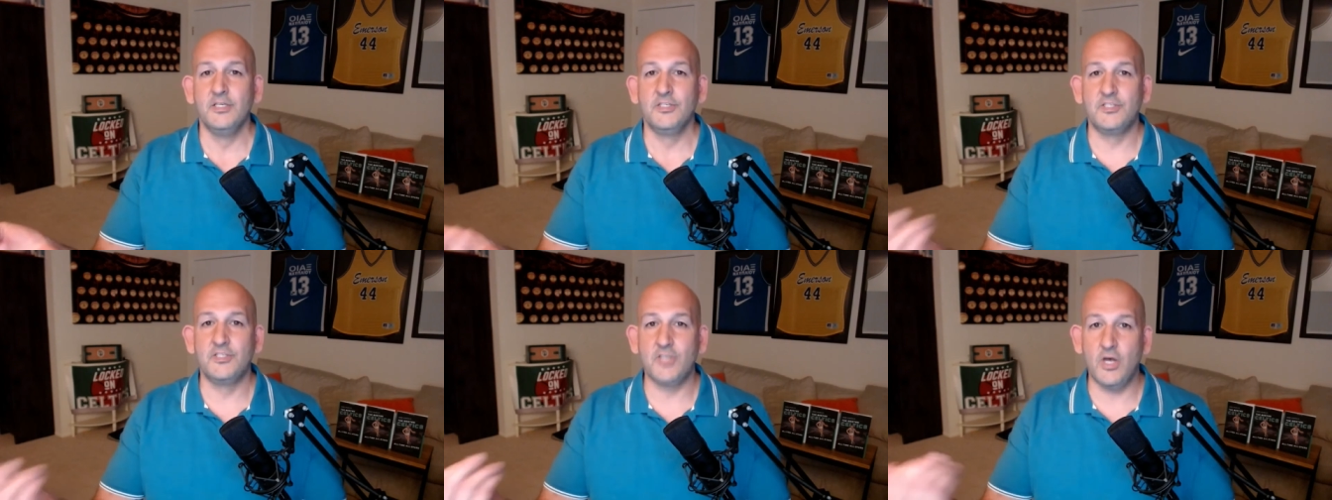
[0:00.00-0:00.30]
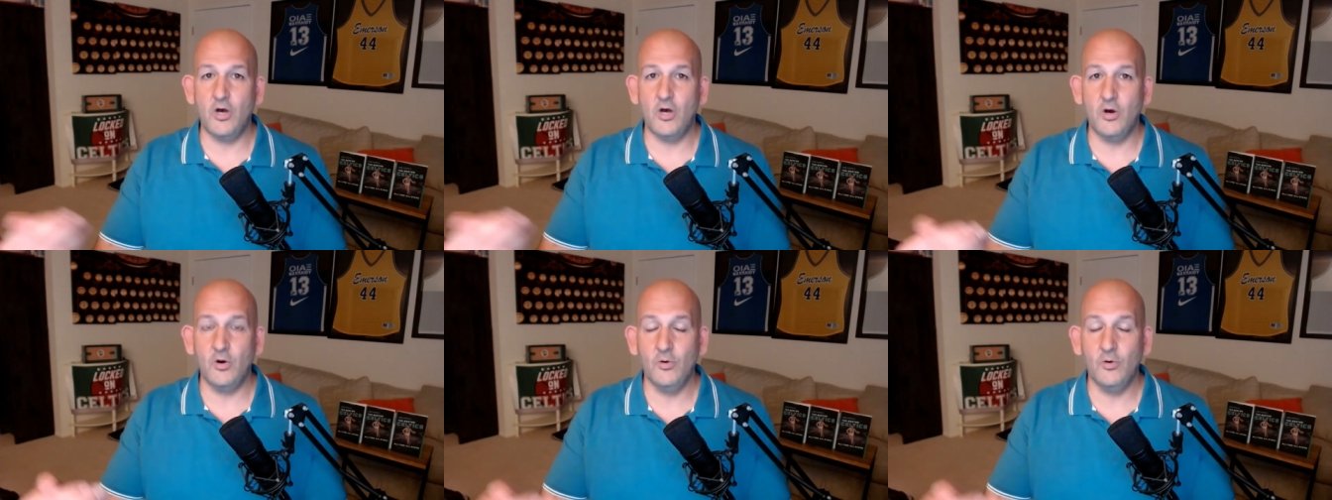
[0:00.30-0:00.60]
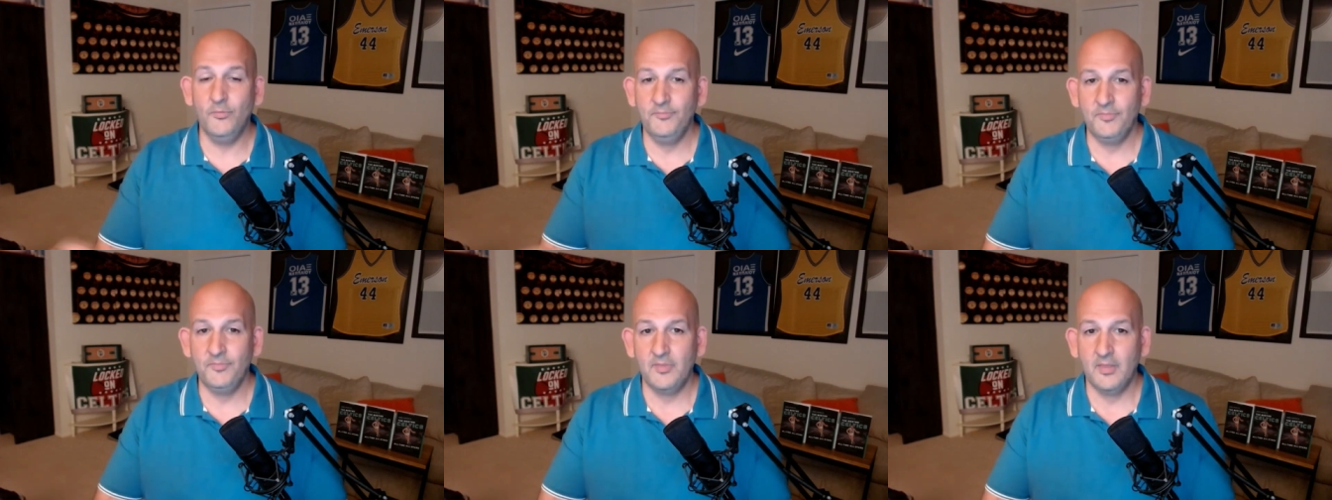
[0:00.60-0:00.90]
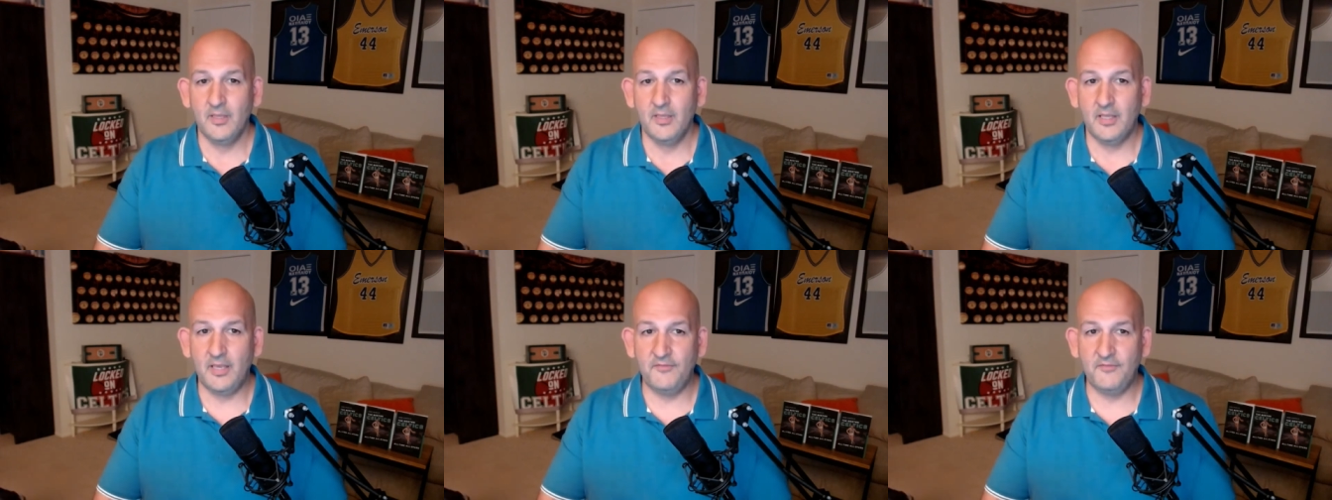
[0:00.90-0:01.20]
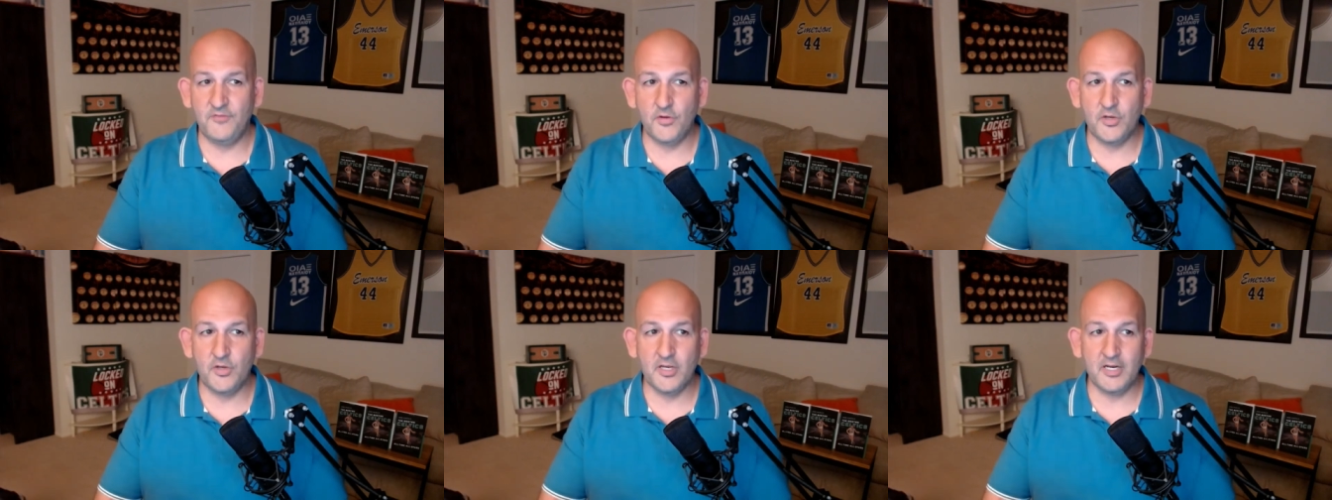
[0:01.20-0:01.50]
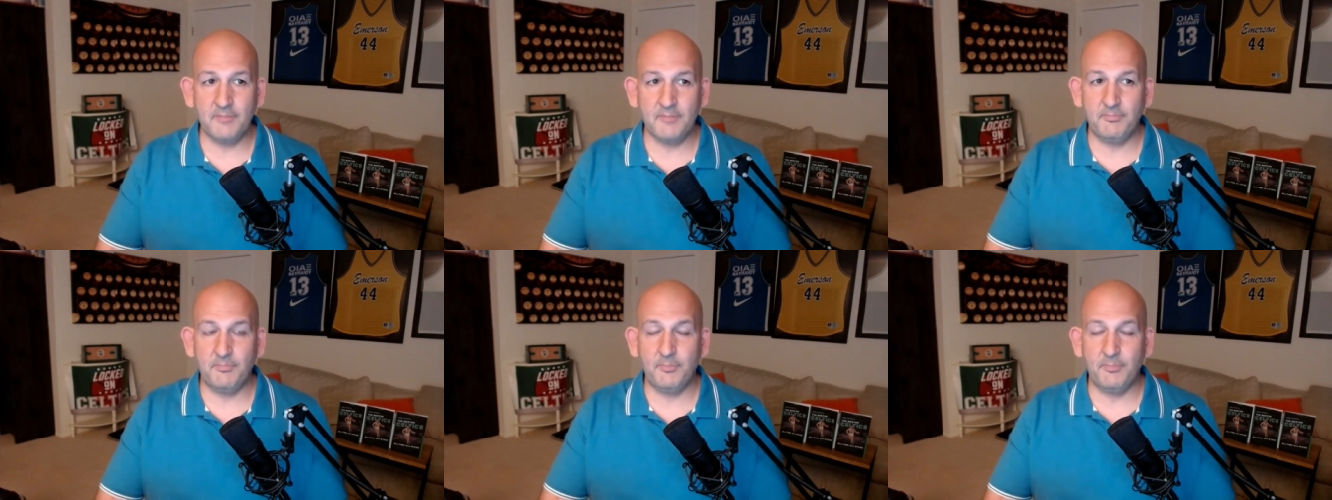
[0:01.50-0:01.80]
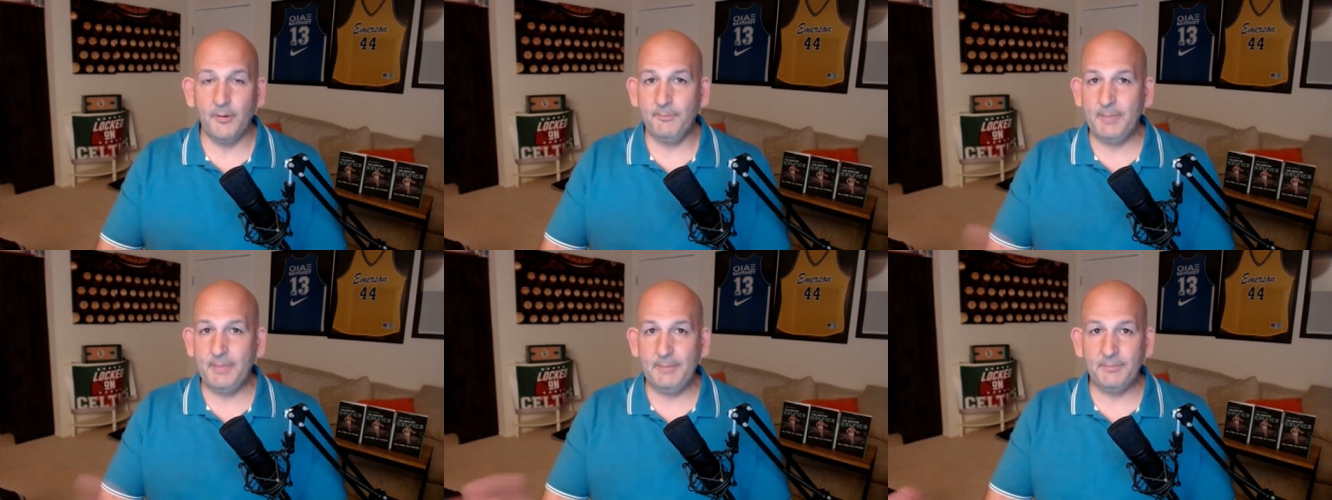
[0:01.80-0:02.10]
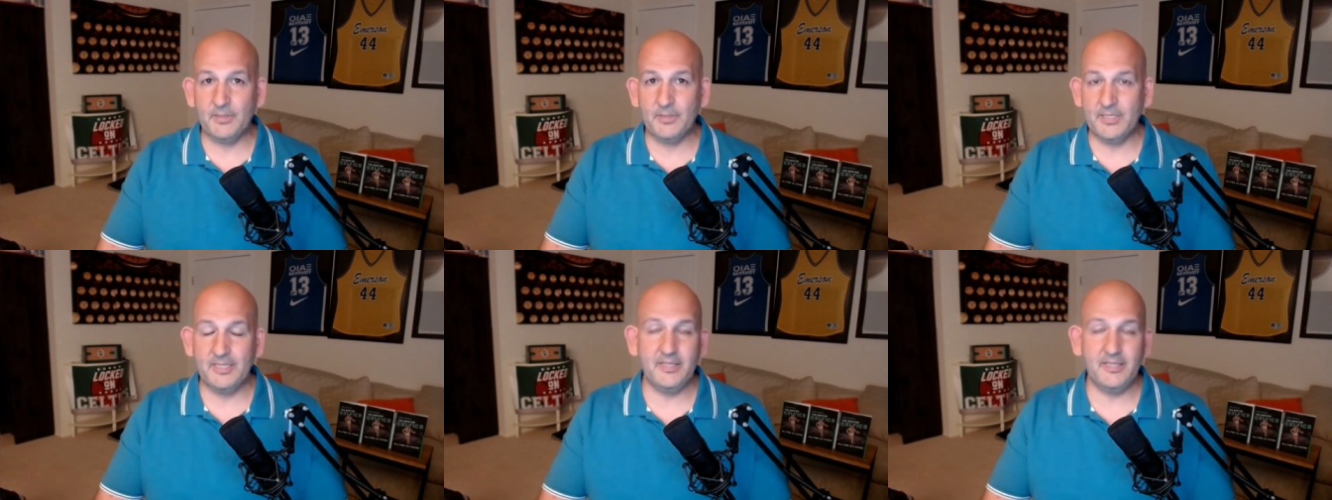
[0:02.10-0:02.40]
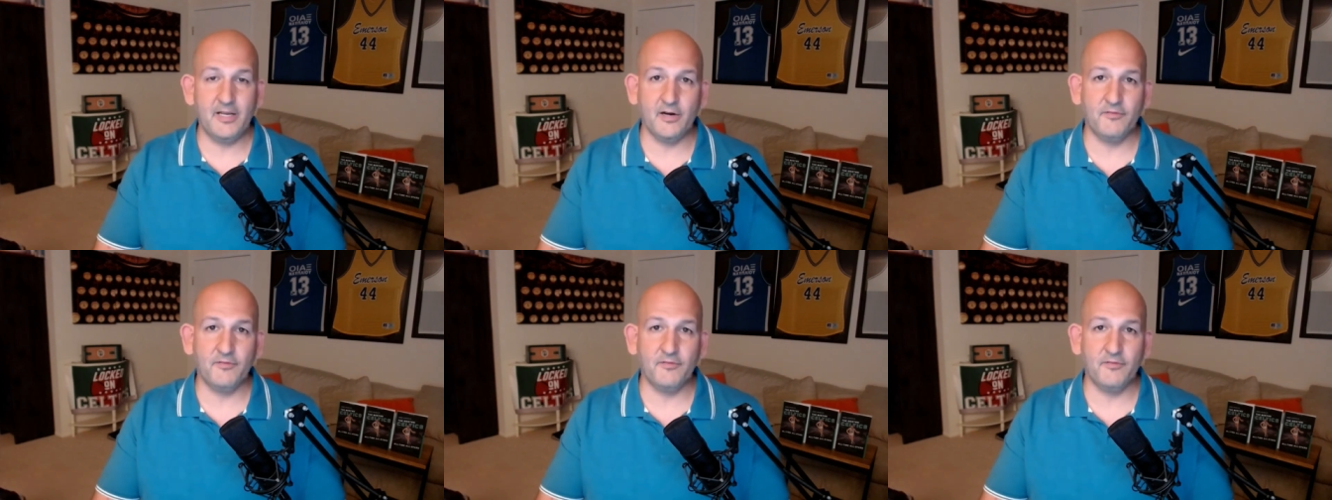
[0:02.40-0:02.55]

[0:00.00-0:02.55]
So if you're going to put people in